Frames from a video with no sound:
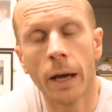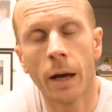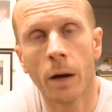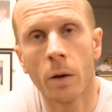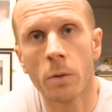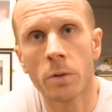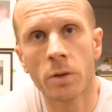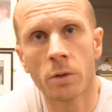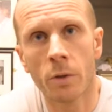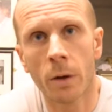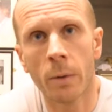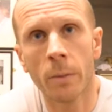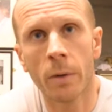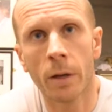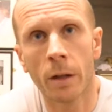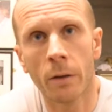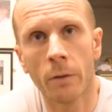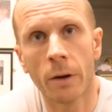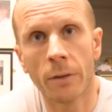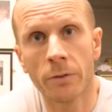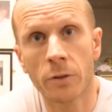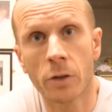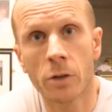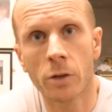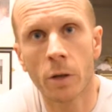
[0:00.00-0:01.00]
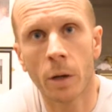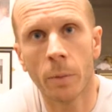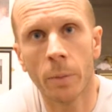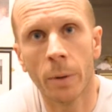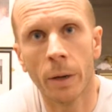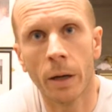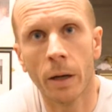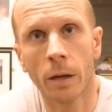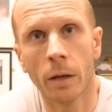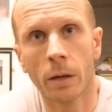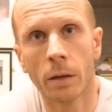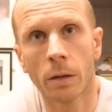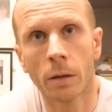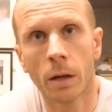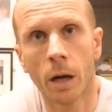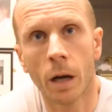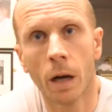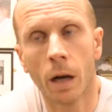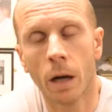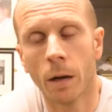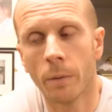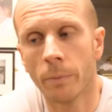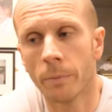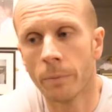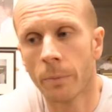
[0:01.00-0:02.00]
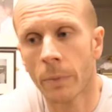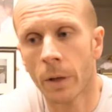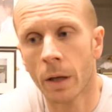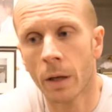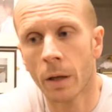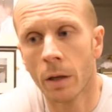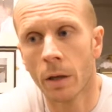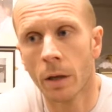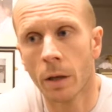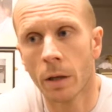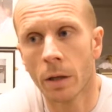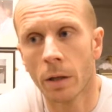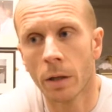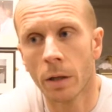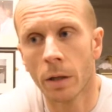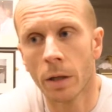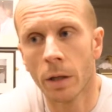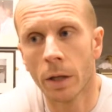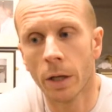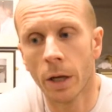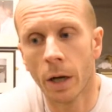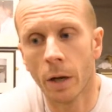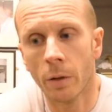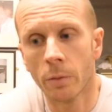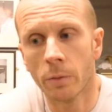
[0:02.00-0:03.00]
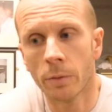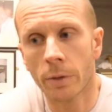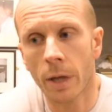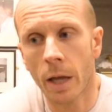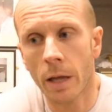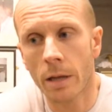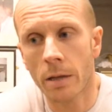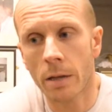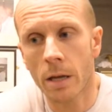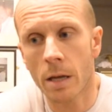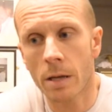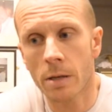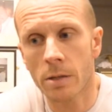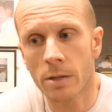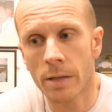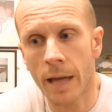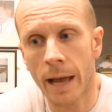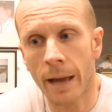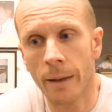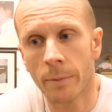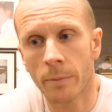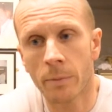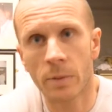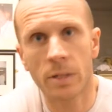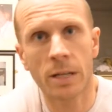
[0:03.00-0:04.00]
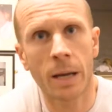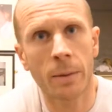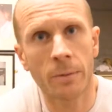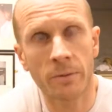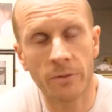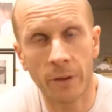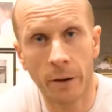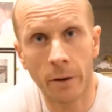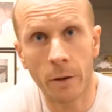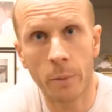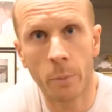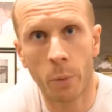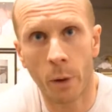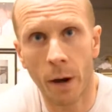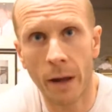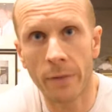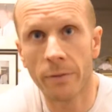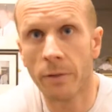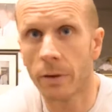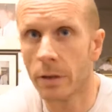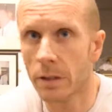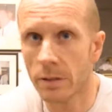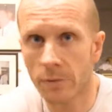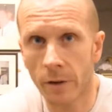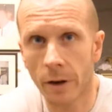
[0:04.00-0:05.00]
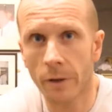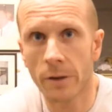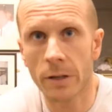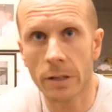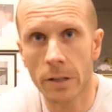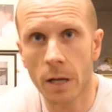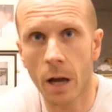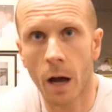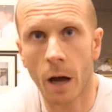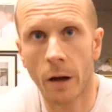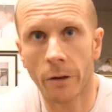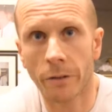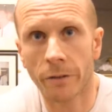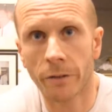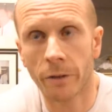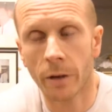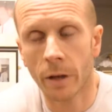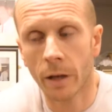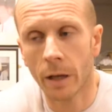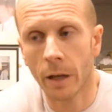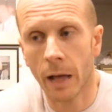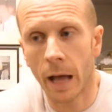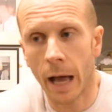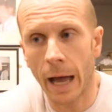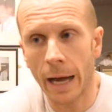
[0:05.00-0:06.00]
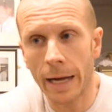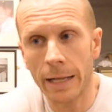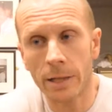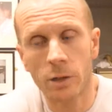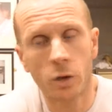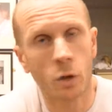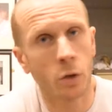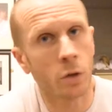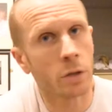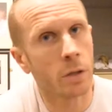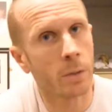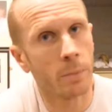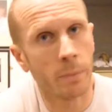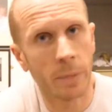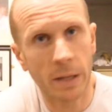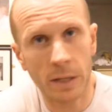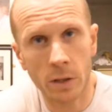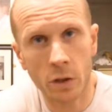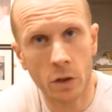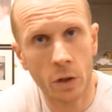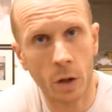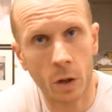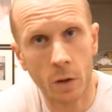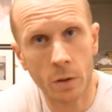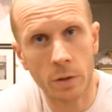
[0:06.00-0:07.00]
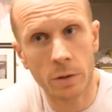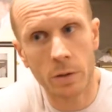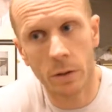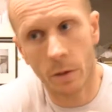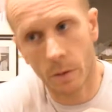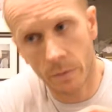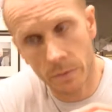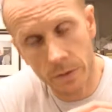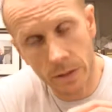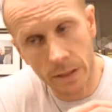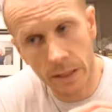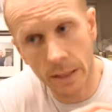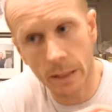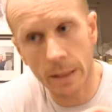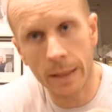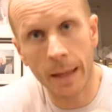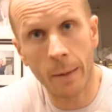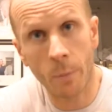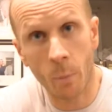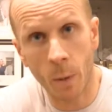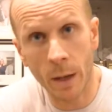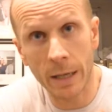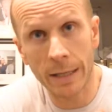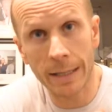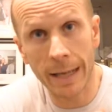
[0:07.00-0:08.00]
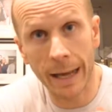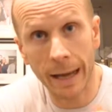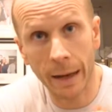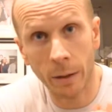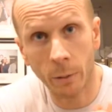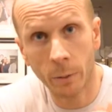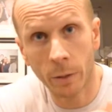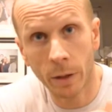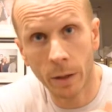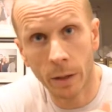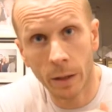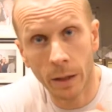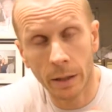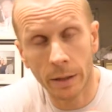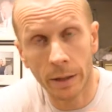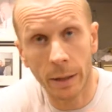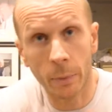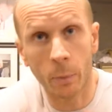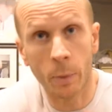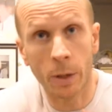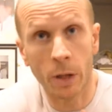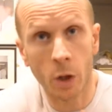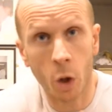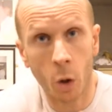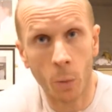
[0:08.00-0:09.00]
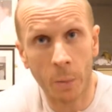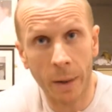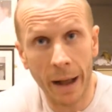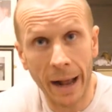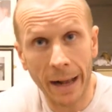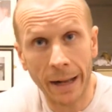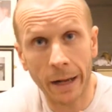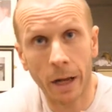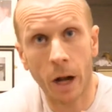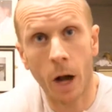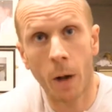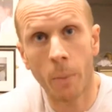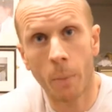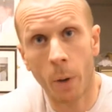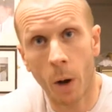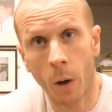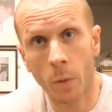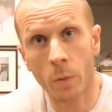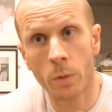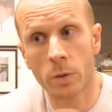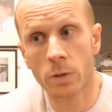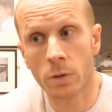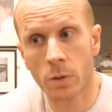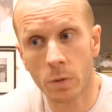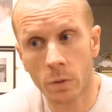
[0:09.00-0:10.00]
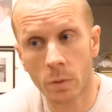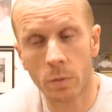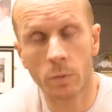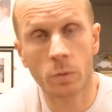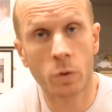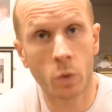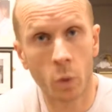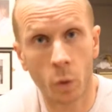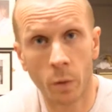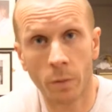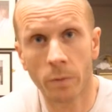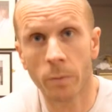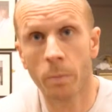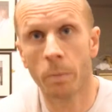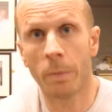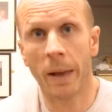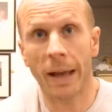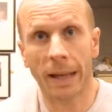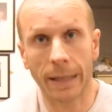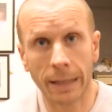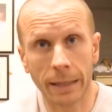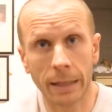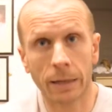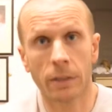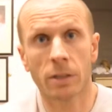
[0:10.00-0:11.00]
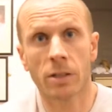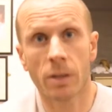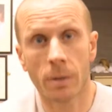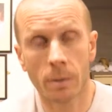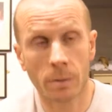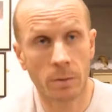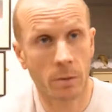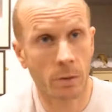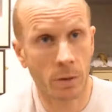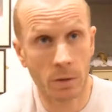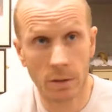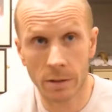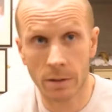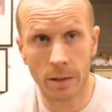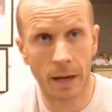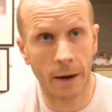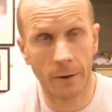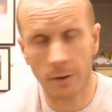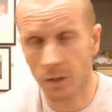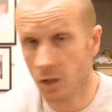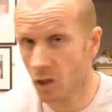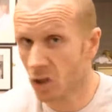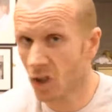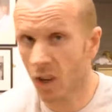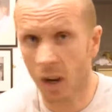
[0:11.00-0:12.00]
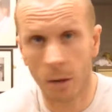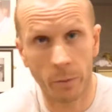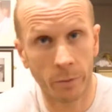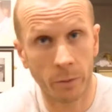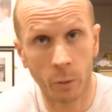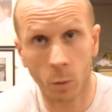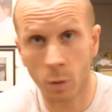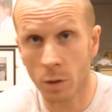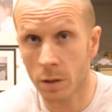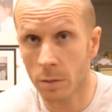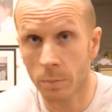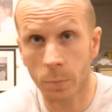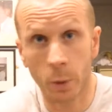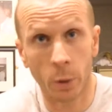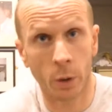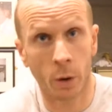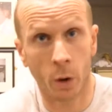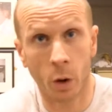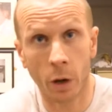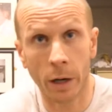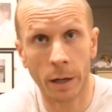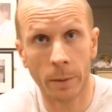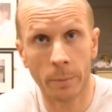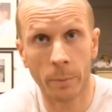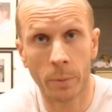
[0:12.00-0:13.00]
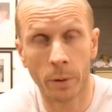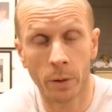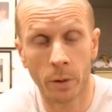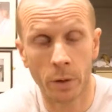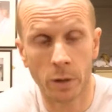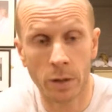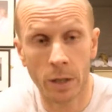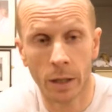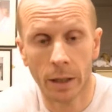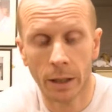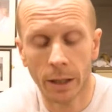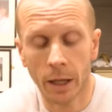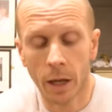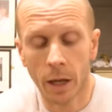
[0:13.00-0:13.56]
I was screaming at the ref to stop it. You know, Sam's very brave and he's very tough, and he took some big shots. Obviously, he then went down. Then when he got back up, I was sort of beckoning to Tariq just to come forward, just put it on him, because